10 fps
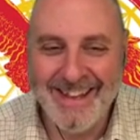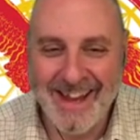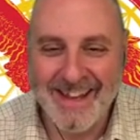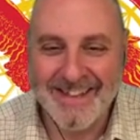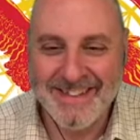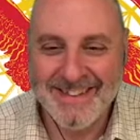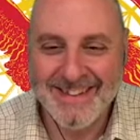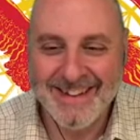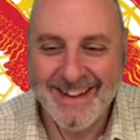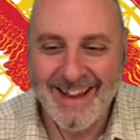Yes,
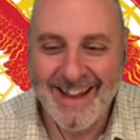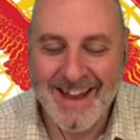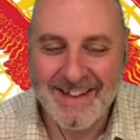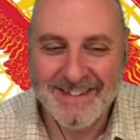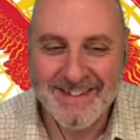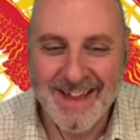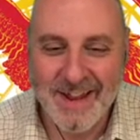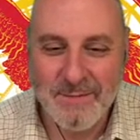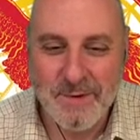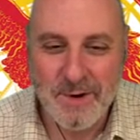yes, yes
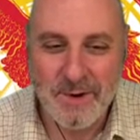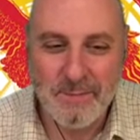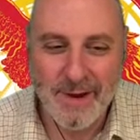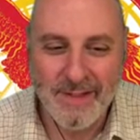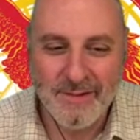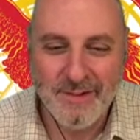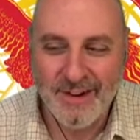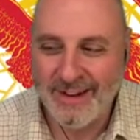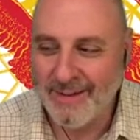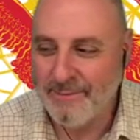getting murdered by the
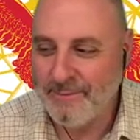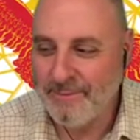fauna.